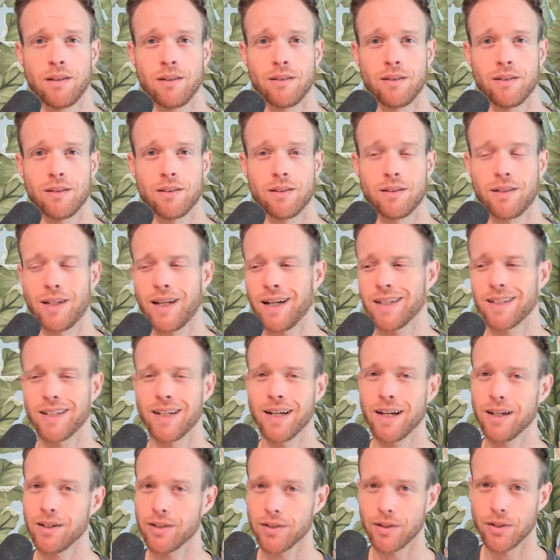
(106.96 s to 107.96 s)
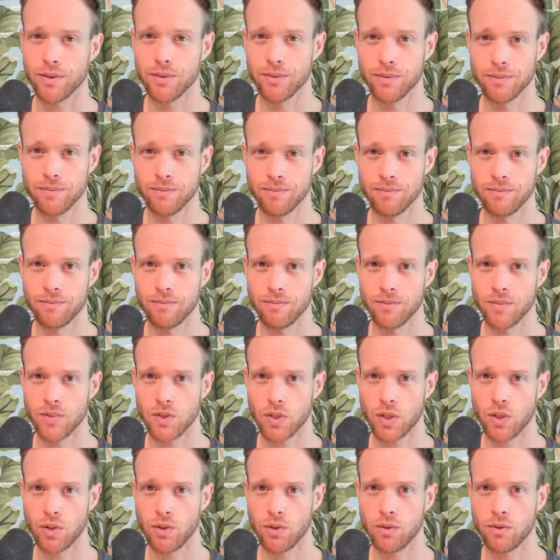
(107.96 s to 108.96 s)
and they're not going to hire you.
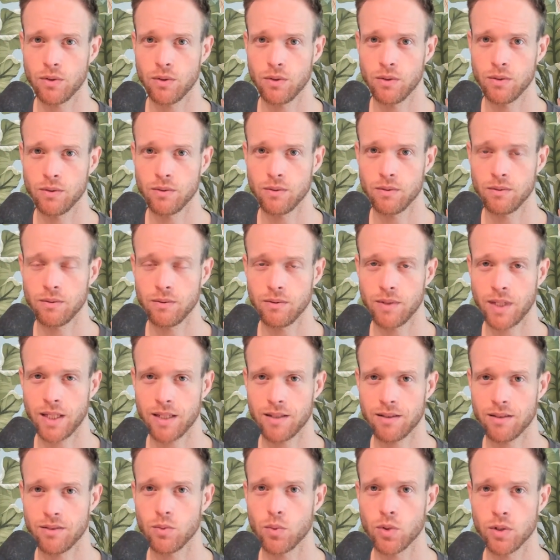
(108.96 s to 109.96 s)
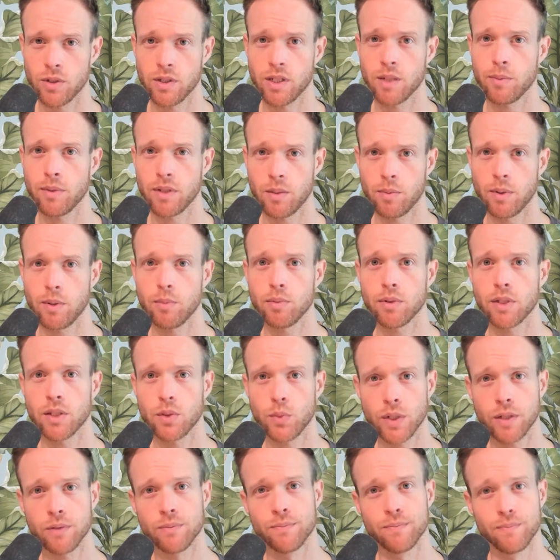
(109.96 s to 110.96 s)
So let's worry about the people that will.